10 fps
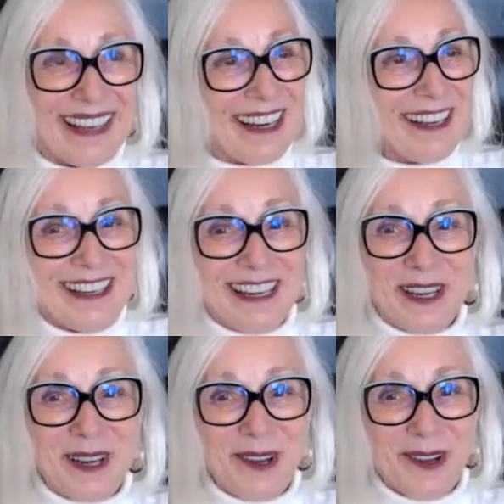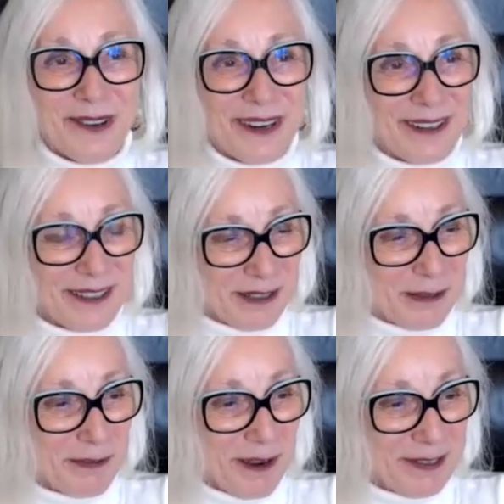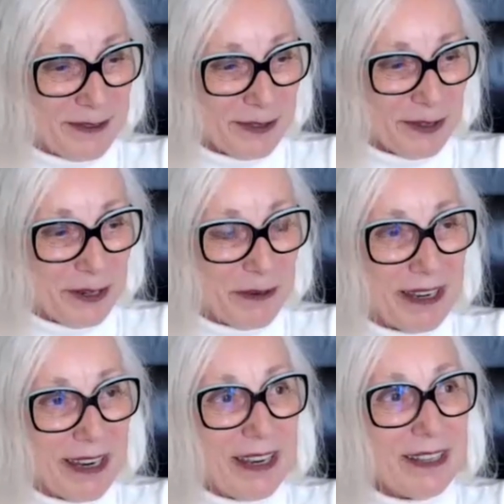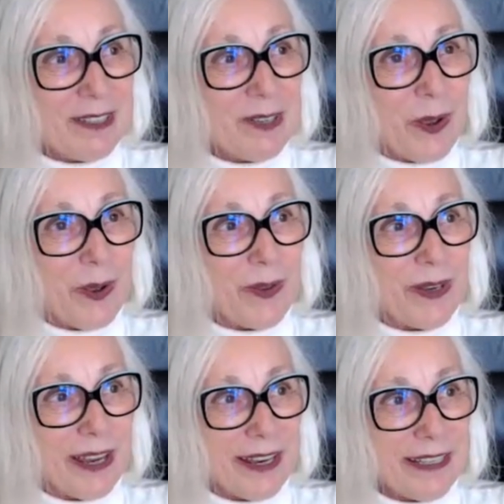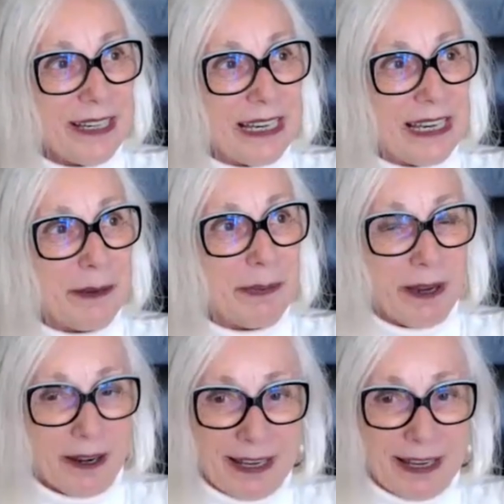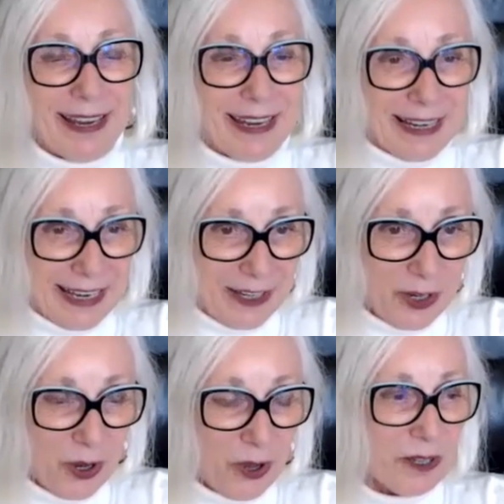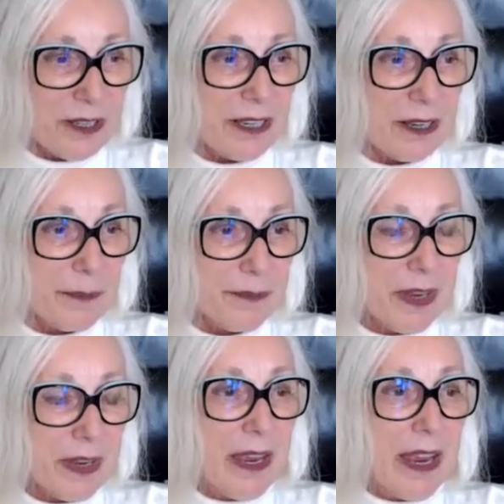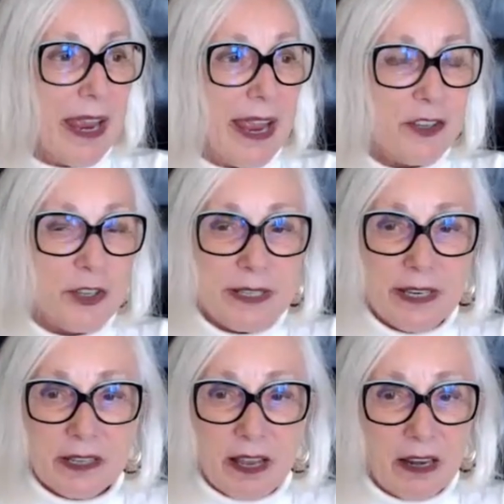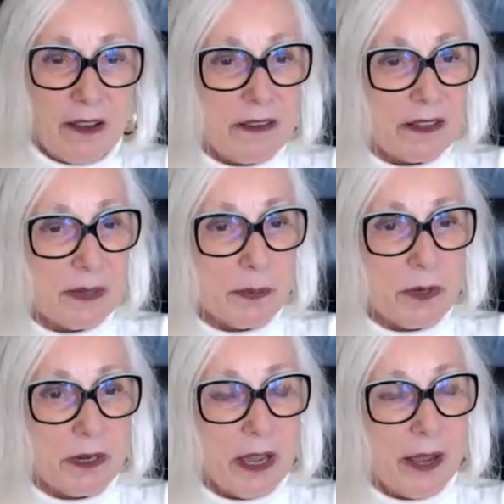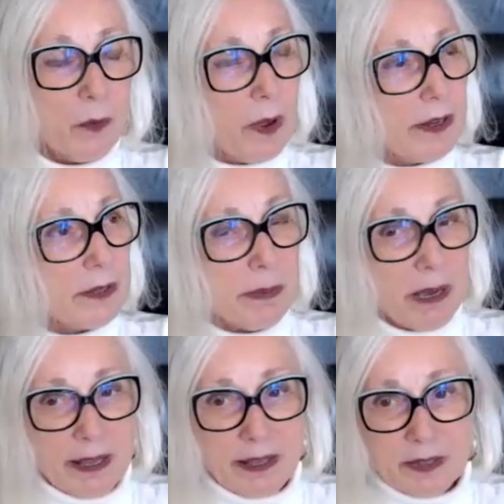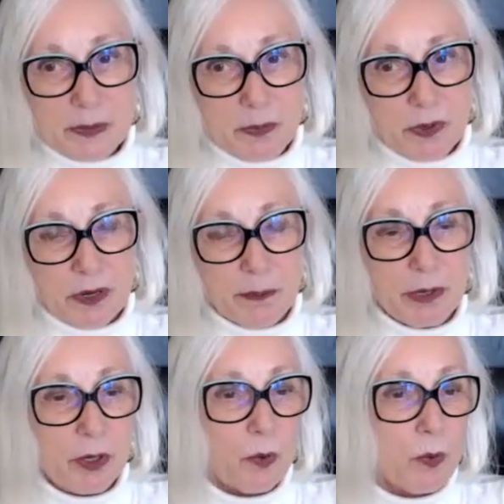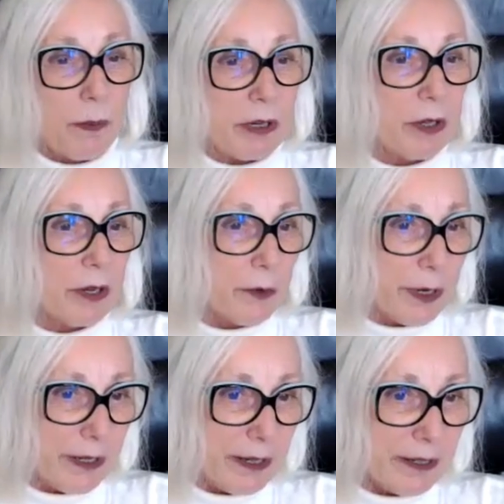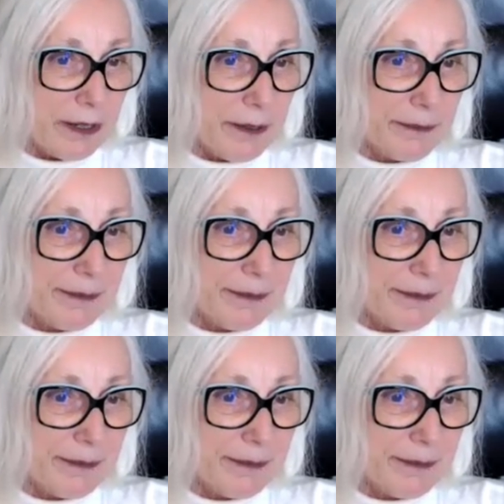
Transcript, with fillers: Little did he know what the surprise was going to be. So the next day, apparently, Elaine called him and she says, I love this book. I want to buy this book, but no woman could have written it.